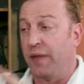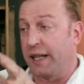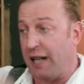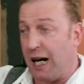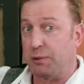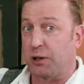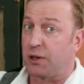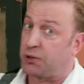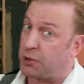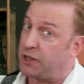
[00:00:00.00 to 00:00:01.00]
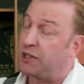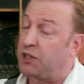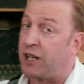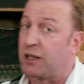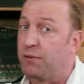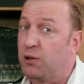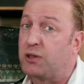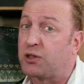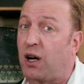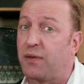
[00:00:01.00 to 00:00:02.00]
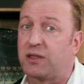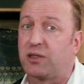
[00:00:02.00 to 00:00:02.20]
They captured the strategic town of Lutsk on the